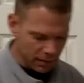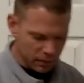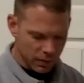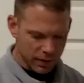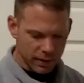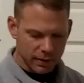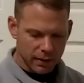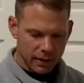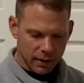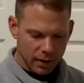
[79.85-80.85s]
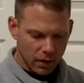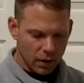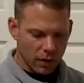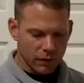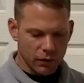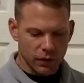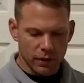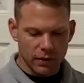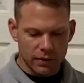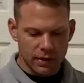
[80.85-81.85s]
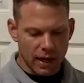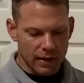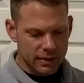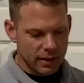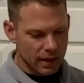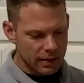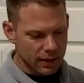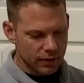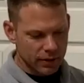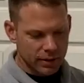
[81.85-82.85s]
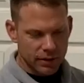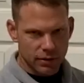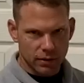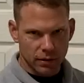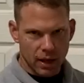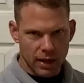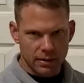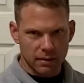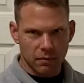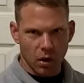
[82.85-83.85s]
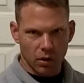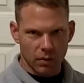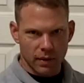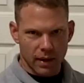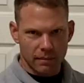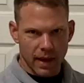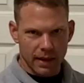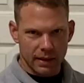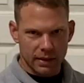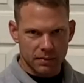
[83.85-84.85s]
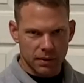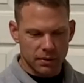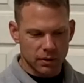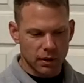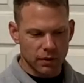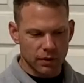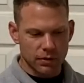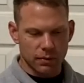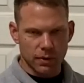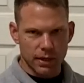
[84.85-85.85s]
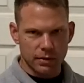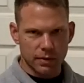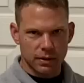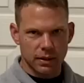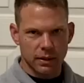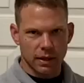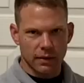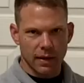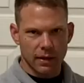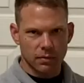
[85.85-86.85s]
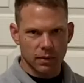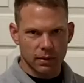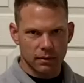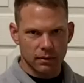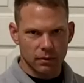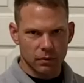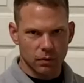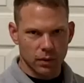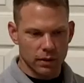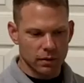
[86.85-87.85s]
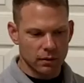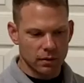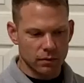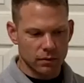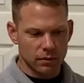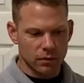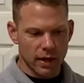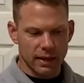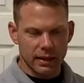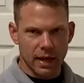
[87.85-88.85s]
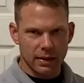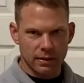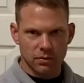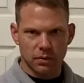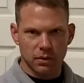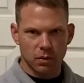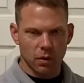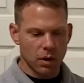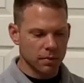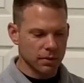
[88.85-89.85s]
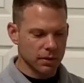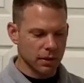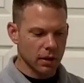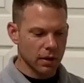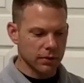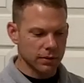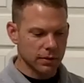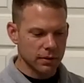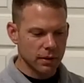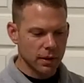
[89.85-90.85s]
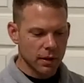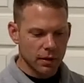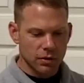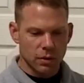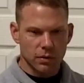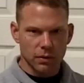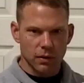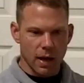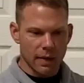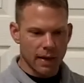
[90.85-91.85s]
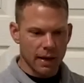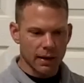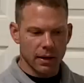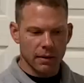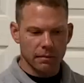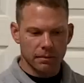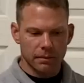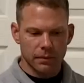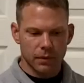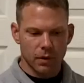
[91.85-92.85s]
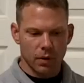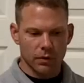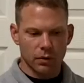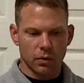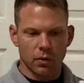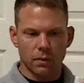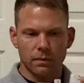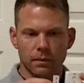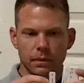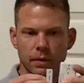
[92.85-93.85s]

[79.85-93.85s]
that comes with it if you look on the side of this contact, you're going to see two little lines that mark where that magnet is supposed to go. There's a reed switch in there, and that's what, what recognizes when the door opens and closes. So when you line that up on the door,